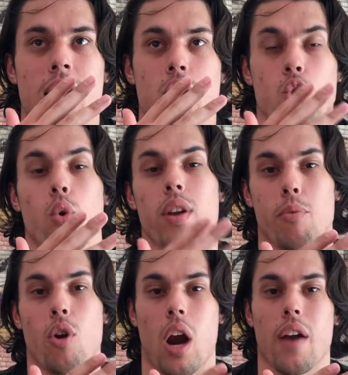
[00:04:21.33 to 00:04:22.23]
doing
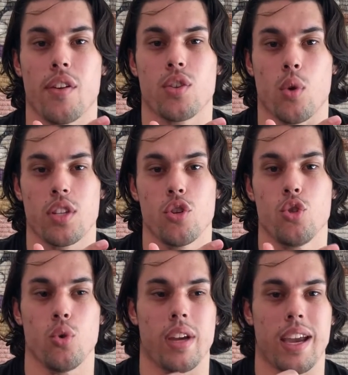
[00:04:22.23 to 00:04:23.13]
more high bar squats is
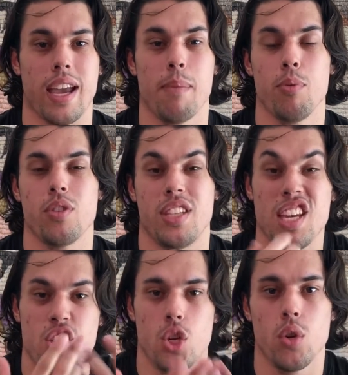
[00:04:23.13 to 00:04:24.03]
going to help
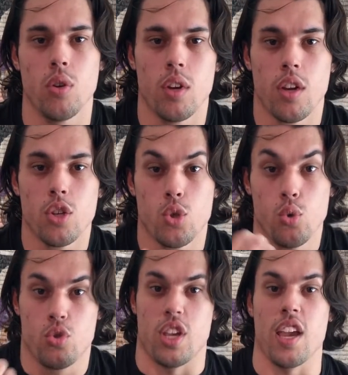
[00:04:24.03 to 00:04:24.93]
teach you to
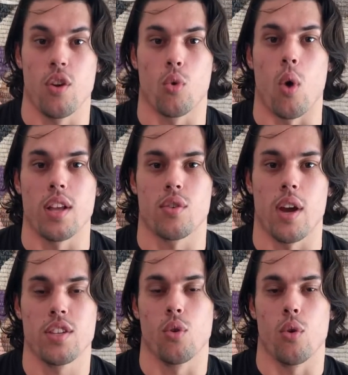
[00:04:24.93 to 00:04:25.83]
stay in your quads,
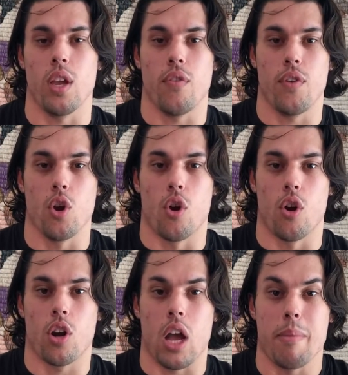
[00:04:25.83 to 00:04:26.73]
right? So if
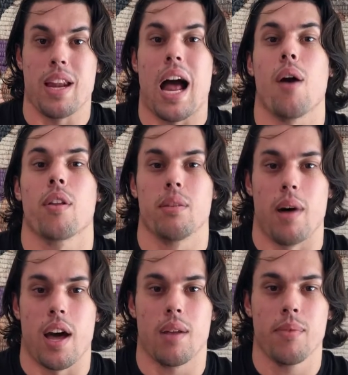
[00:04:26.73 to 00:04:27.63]
you're coming out of the
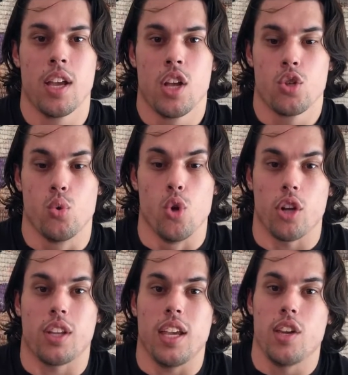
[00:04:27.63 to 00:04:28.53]
bottom, to
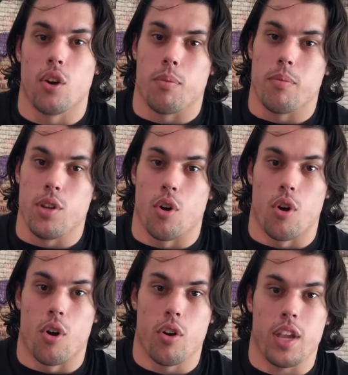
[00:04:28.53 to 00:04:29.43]
not kick
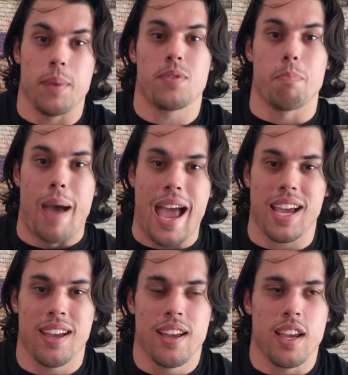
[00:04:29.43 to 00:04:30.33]
your hips back
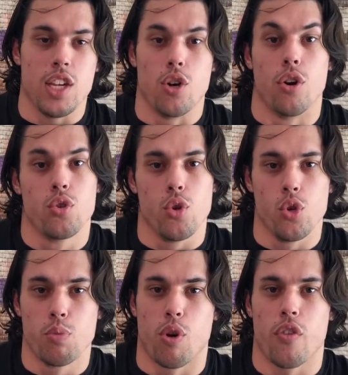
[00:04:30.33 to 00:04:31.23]
in order to
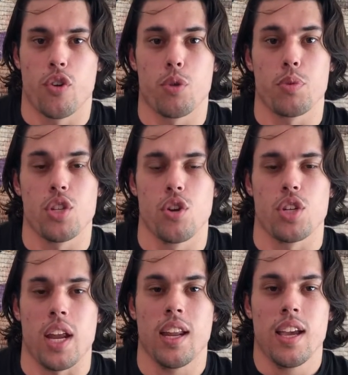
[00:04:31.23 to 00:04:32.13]
use more of your posterior
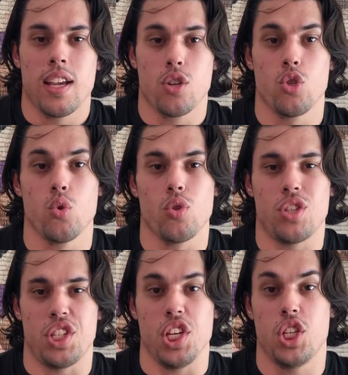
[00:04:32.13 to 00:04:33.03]
chain, it's going to
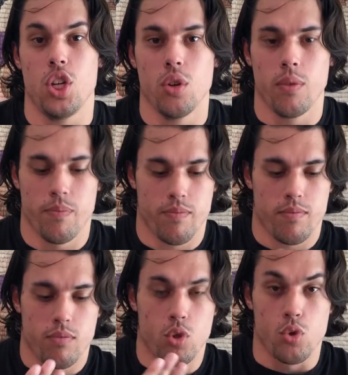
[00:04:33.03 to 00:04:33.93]
teach you
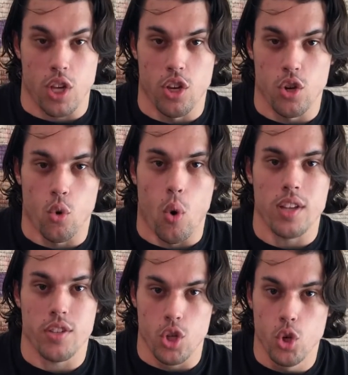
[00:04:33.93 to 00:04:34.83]
to stay in your quads
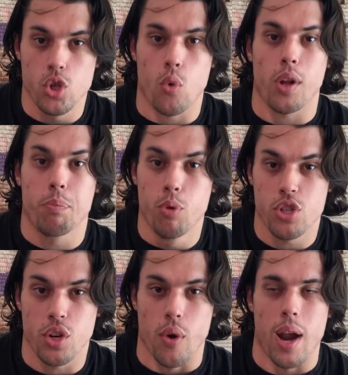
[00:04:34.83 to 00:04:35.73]
and use your quad, push
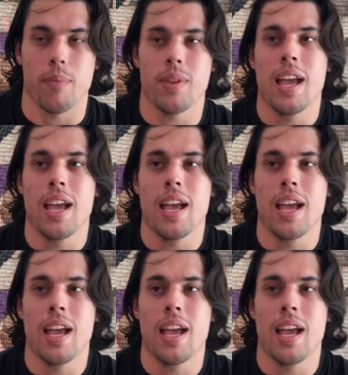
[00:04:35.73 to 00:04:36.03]
the ground,